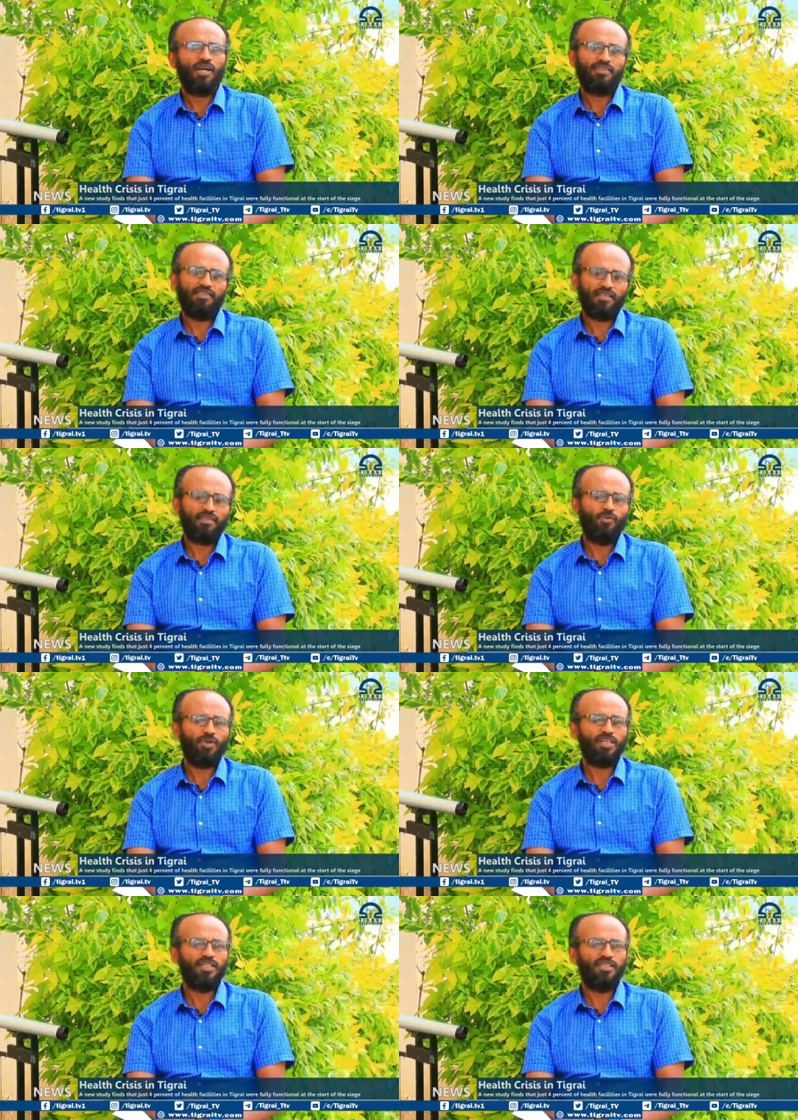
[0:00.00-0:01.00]
I think the
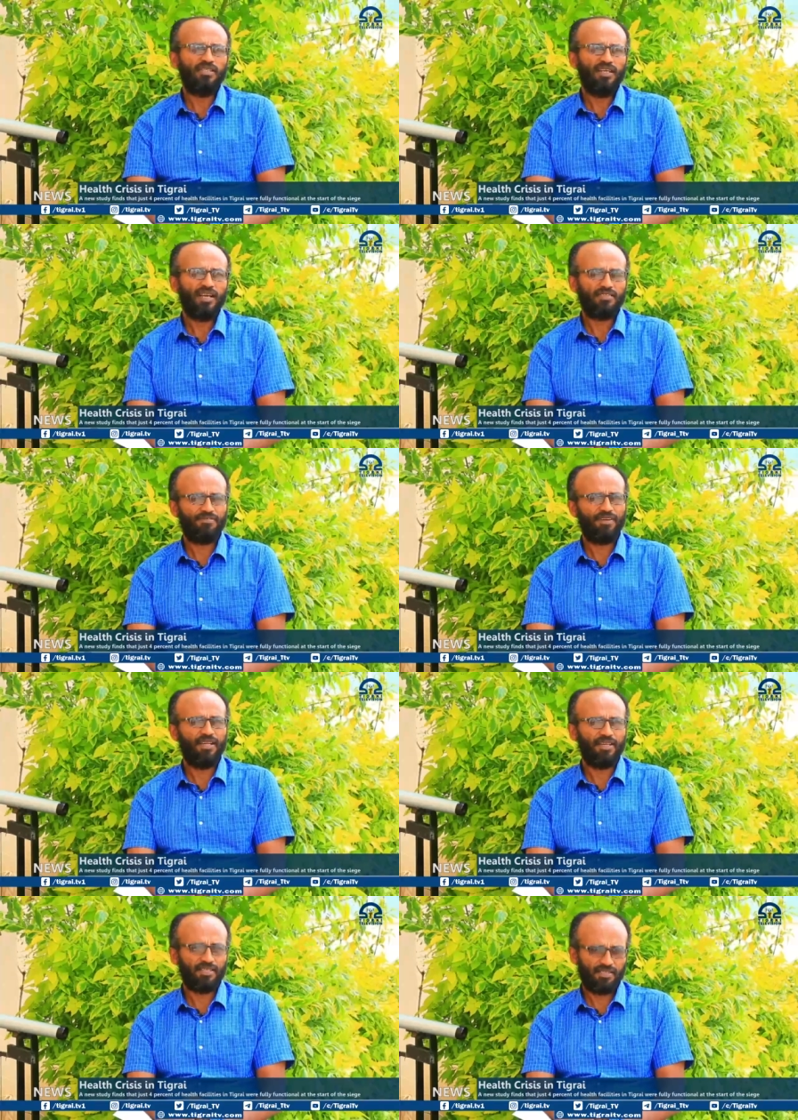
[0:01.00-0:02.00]
world has
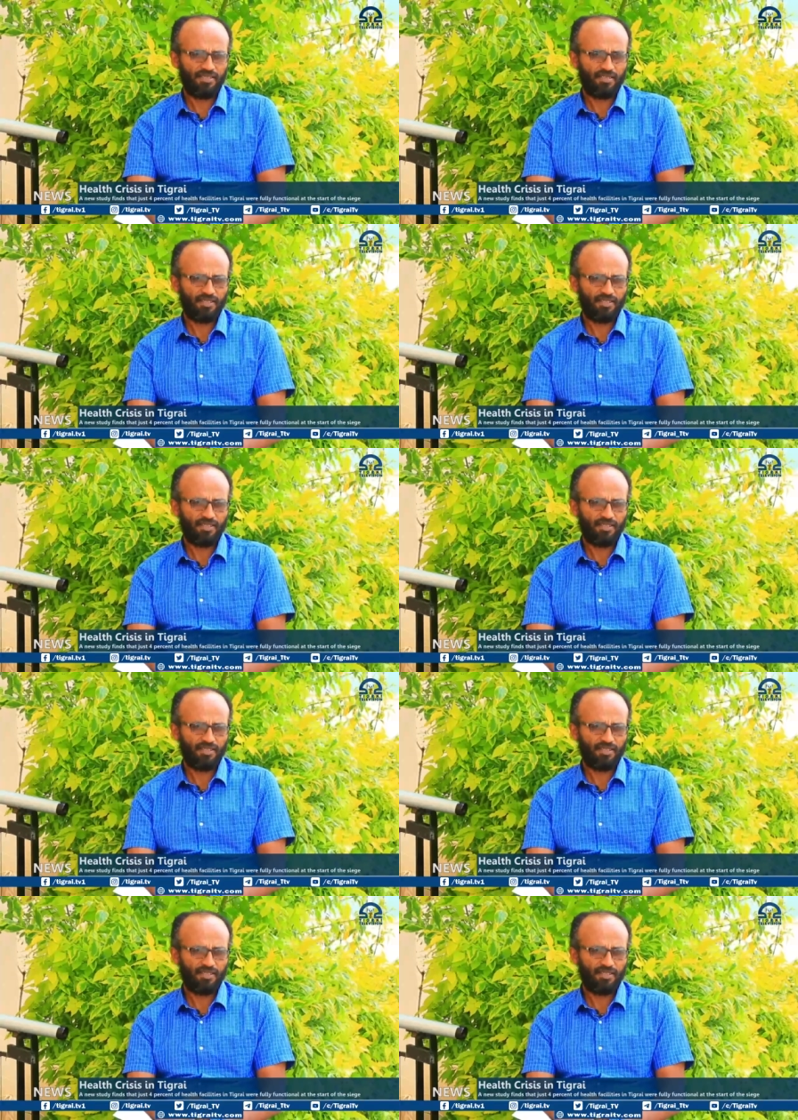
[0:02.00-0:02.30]
failed us.